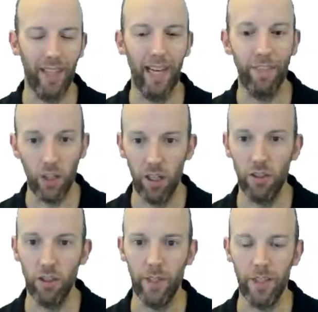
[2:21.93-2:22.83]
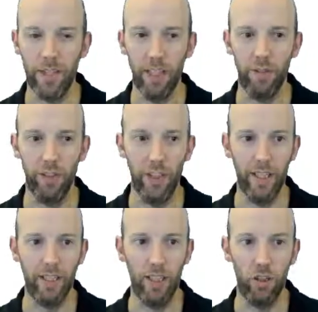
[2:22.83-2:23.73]
If you can't do it yourself, you
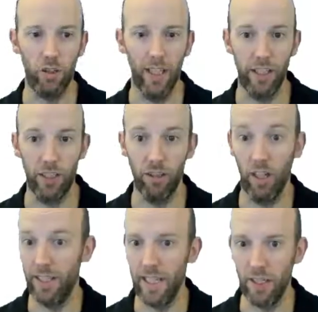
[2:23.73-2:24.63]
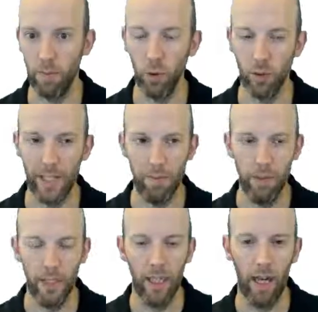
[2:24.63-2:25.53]
need to contact your IT support team,
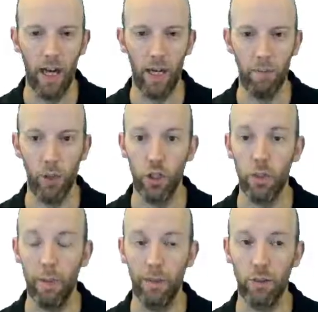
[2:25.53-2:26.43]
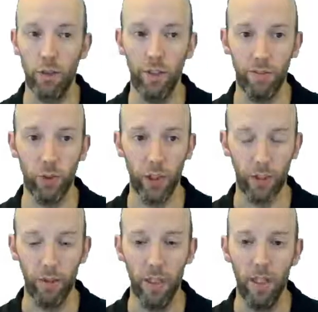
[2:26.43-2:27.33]
who should be able to do it for
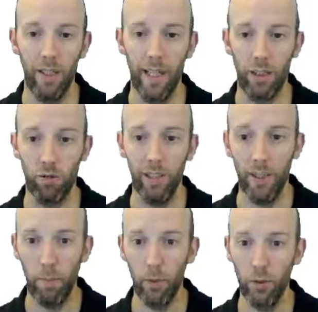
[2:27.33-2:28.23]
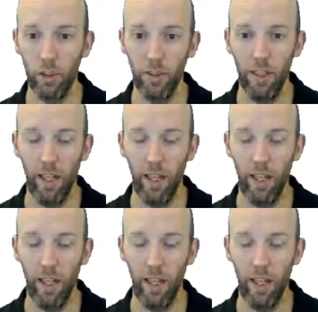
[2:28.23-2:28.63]
you. Now, it's really important